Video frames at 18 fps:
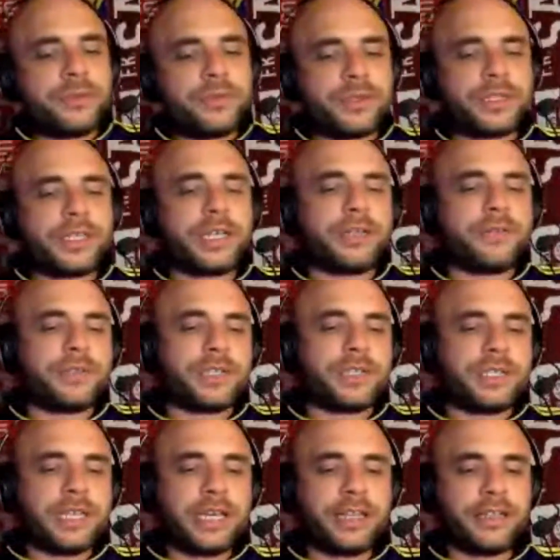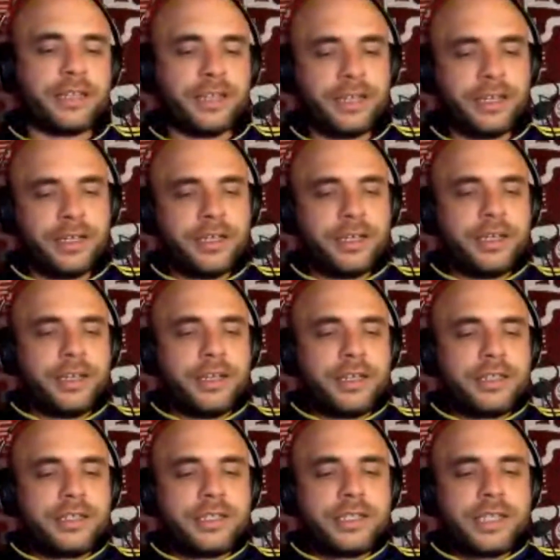which was kind of a sad
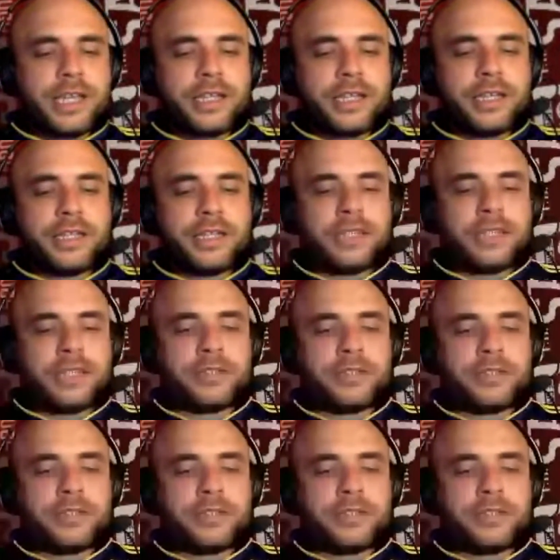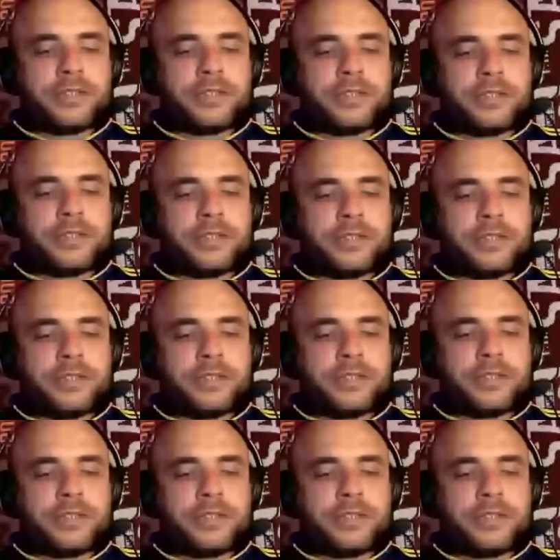ending to that game.